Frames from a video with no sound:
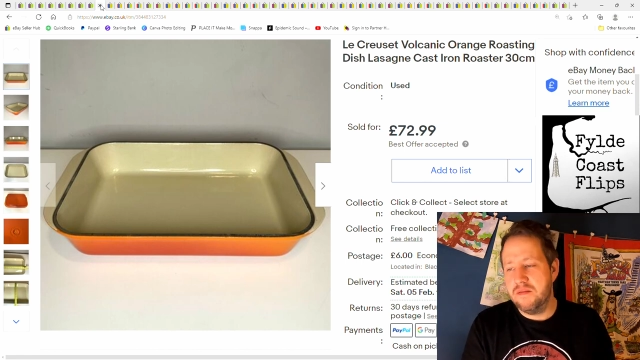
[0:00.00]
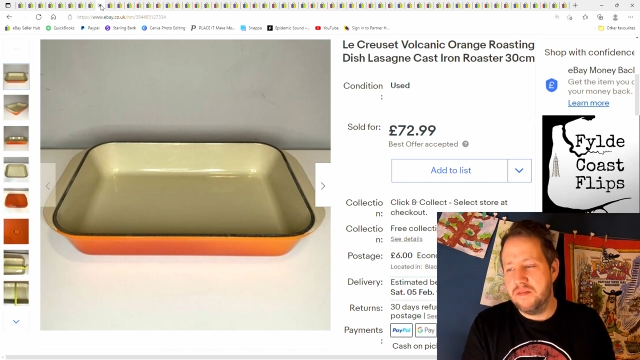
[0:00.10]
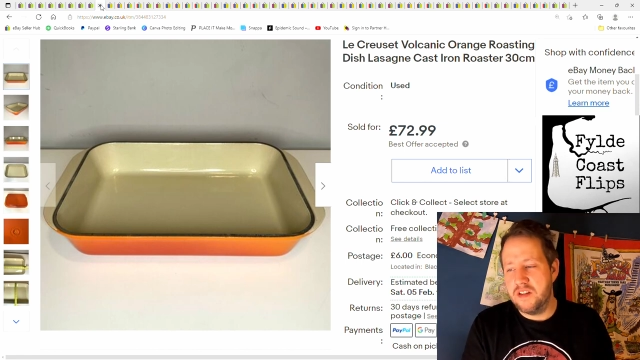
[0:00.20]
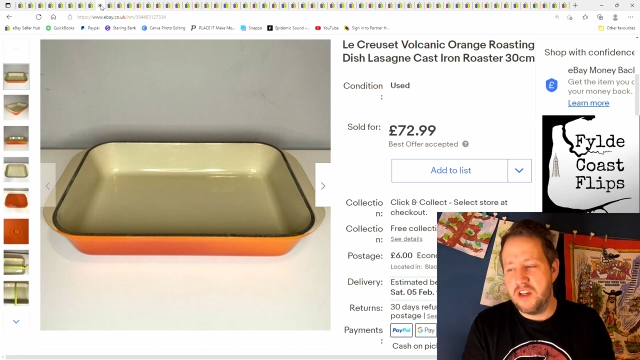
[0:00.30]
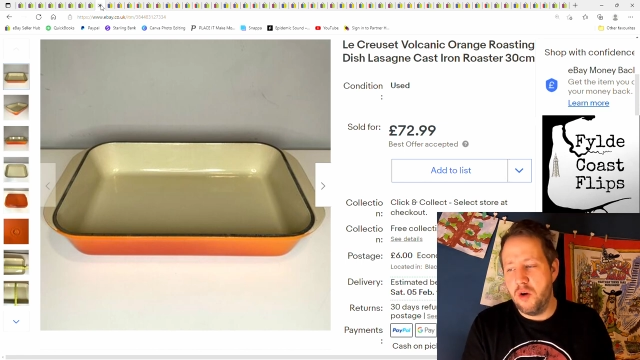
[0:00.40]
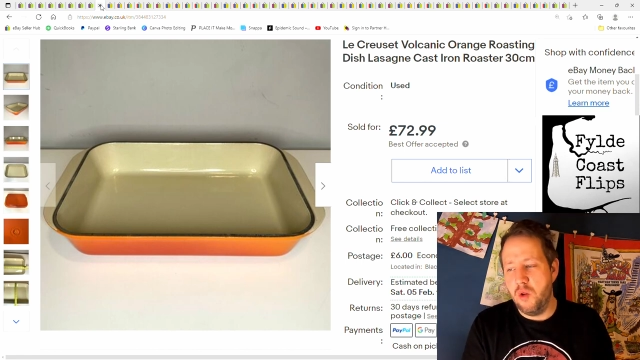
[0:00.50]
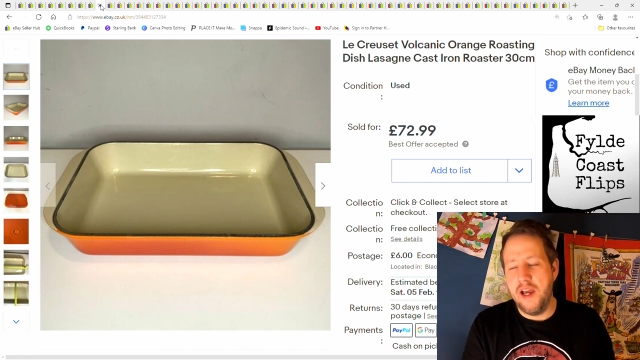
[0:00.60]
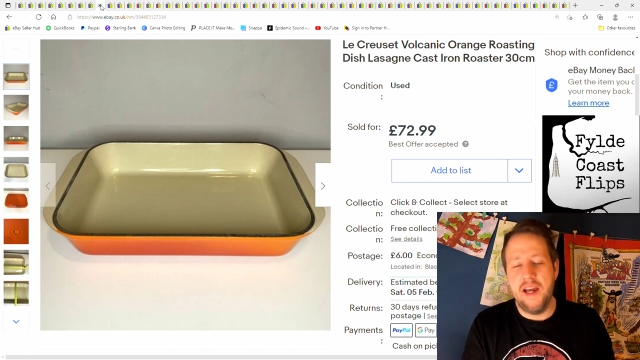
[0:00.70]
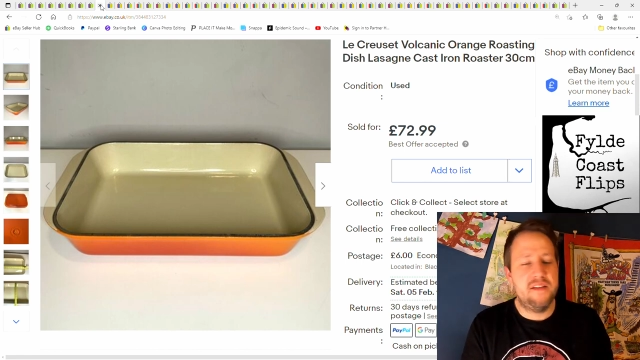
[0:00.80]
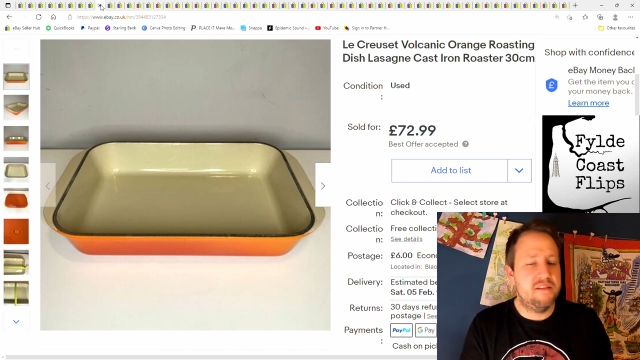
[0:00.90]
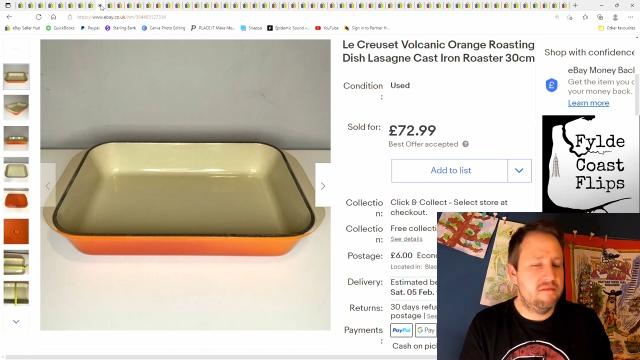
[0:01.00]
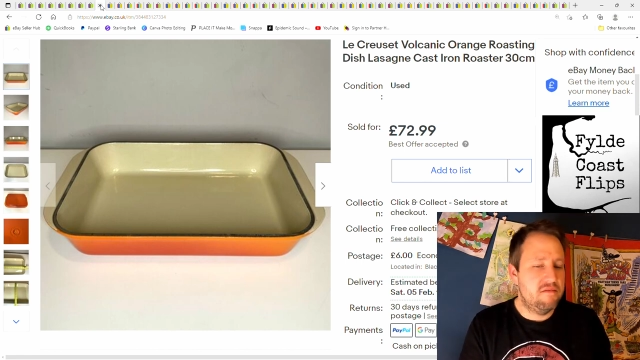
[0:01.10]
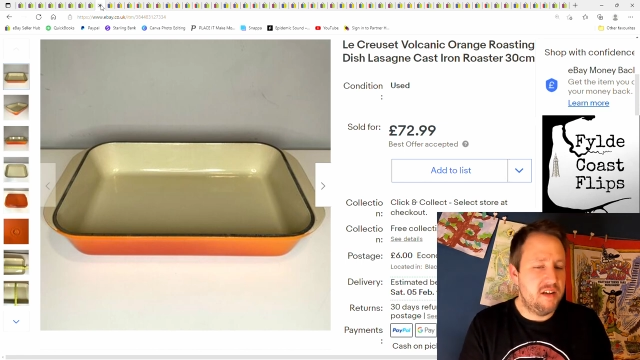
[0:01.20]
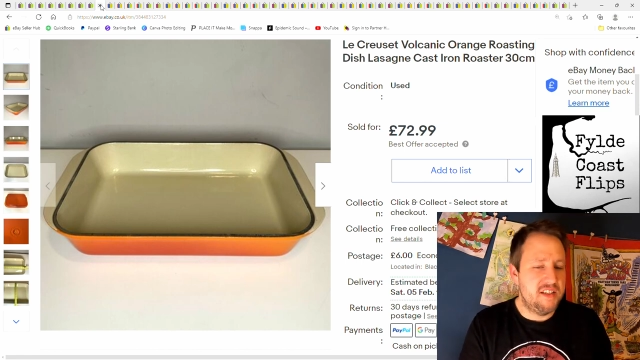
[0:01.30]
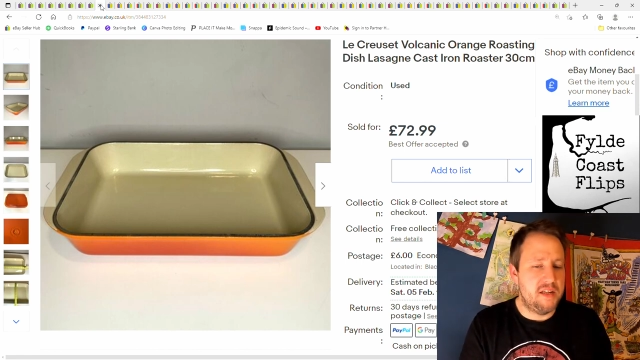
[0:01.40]
There's no lid.
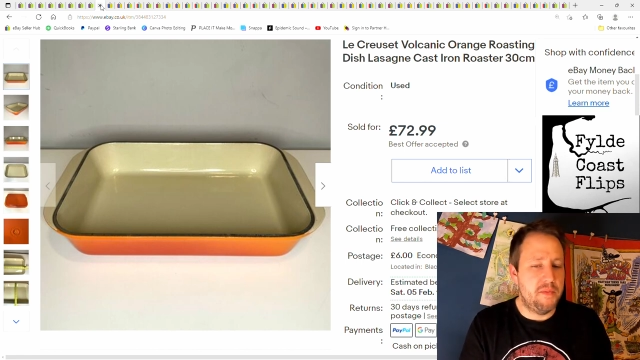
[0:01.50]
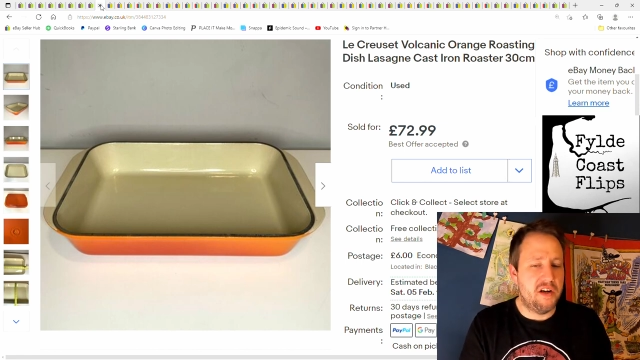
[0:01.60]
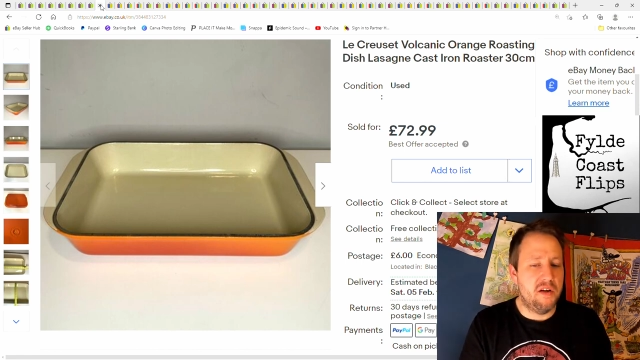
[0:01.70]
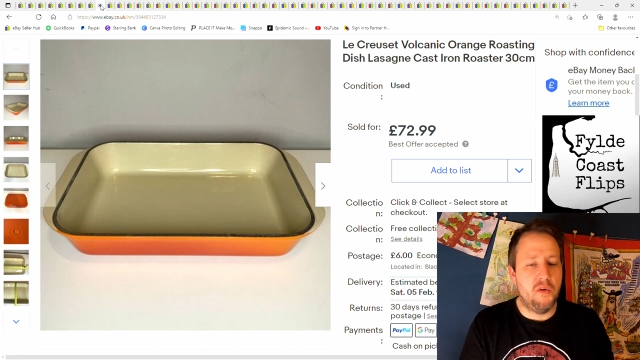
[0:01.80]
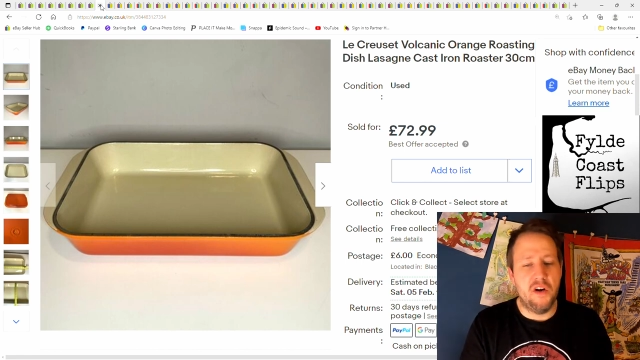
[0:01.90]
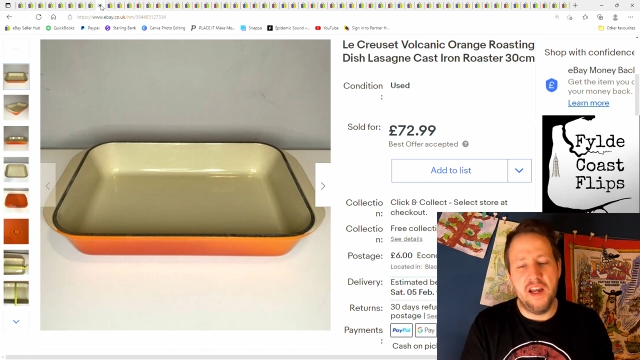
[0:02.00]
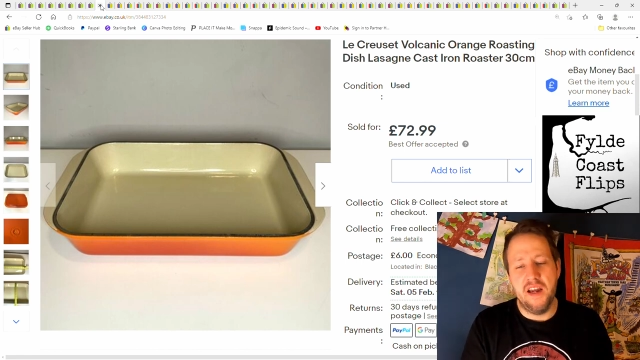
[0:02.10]
Is anyone going to want